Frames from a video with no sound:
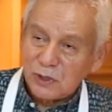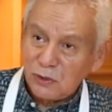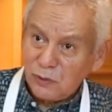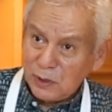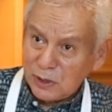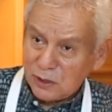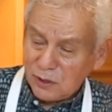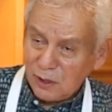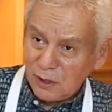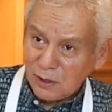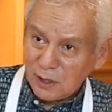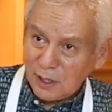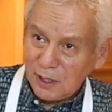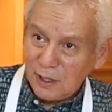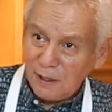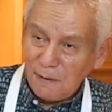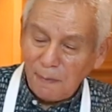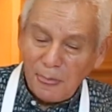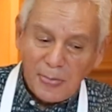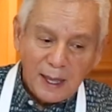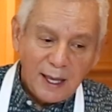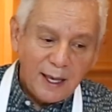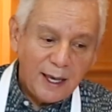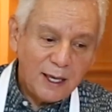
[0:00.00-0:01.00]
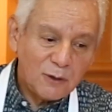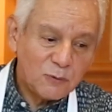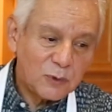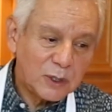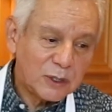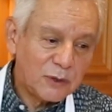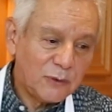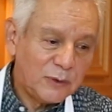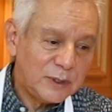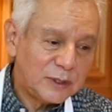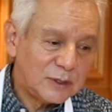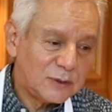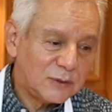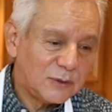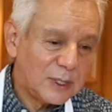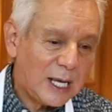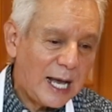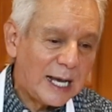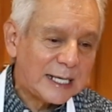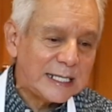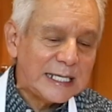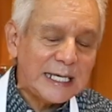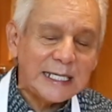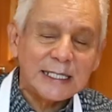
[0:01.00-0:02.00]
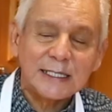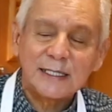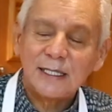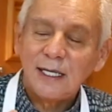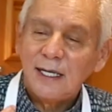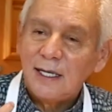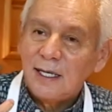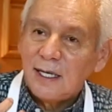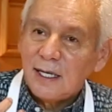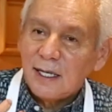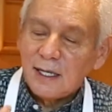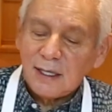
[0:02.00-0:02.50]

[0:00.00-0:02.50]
We're doing turkey, and we're going to, again,